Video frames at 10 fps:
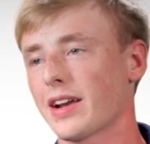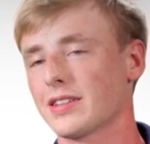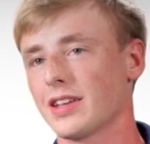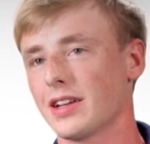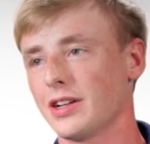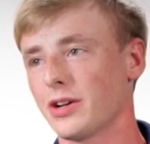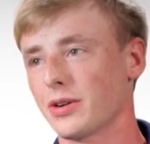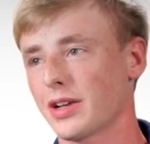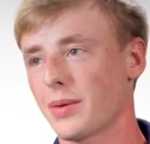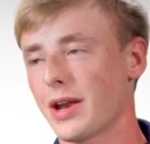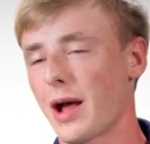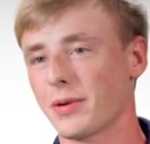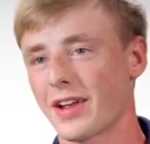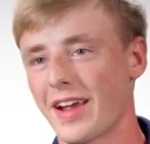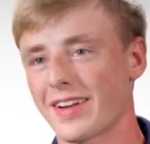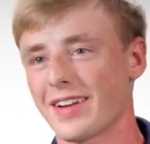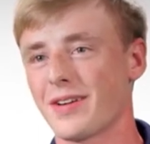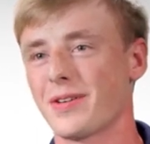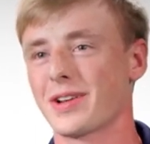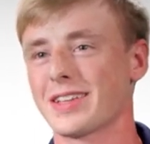and I said, you know, give me an application. I
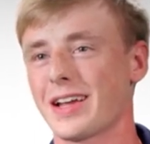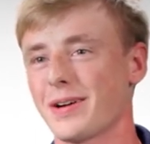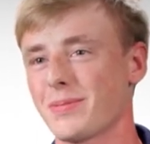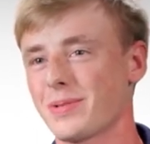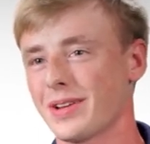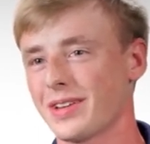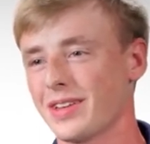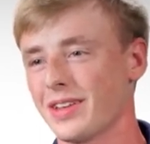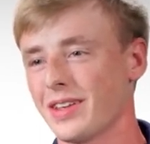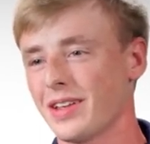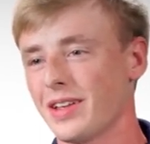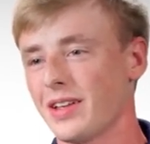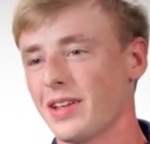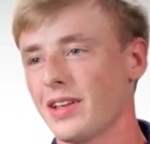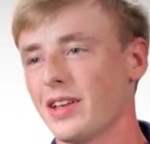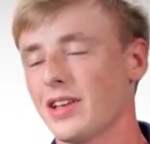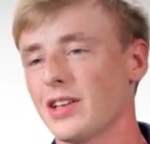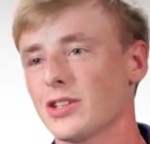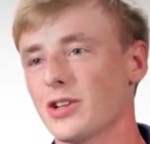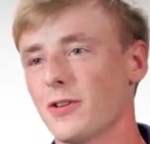want to sign up. And
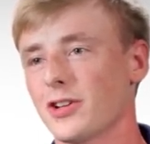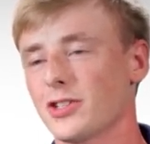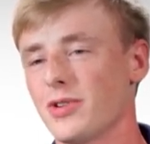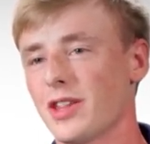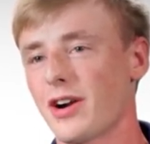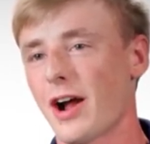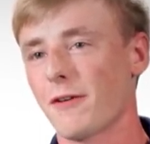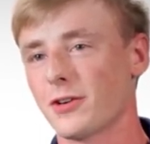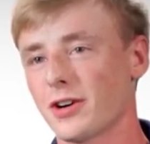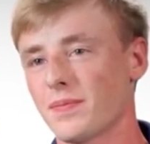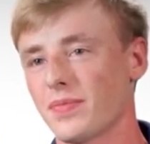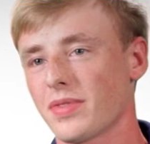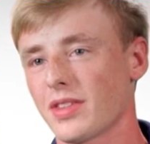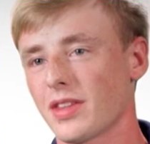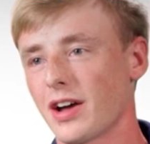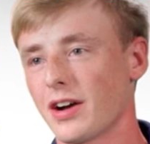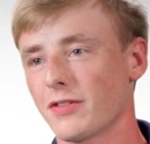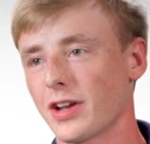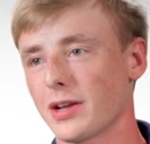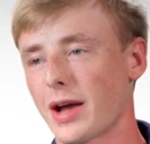so soon thereafter, uh, of
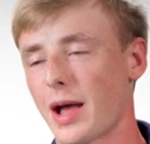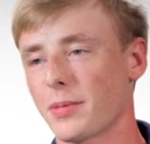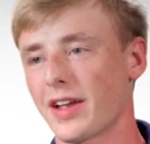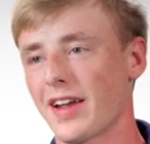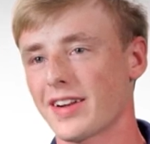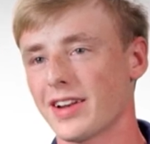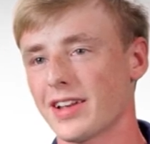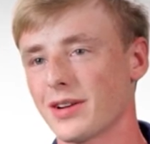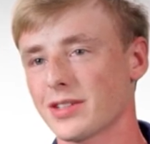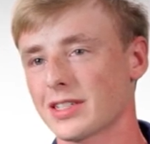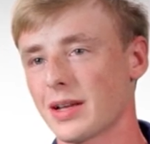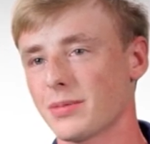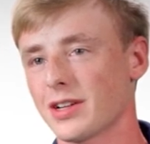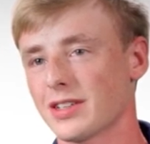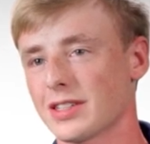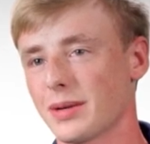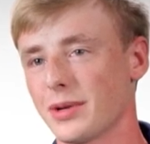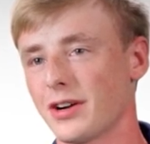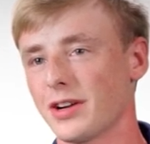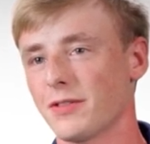getting my application in, I was accepted as a
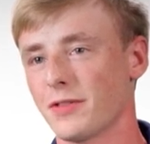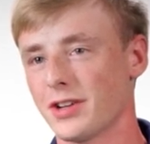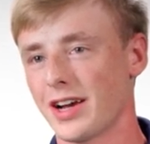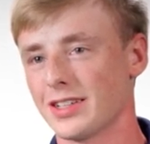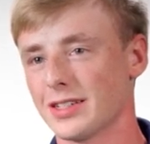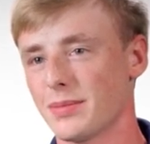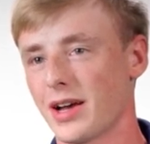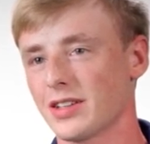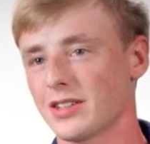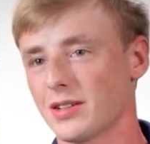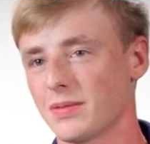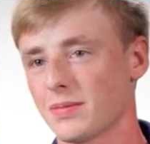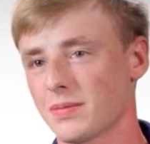seminarian for the Diocese of Madison.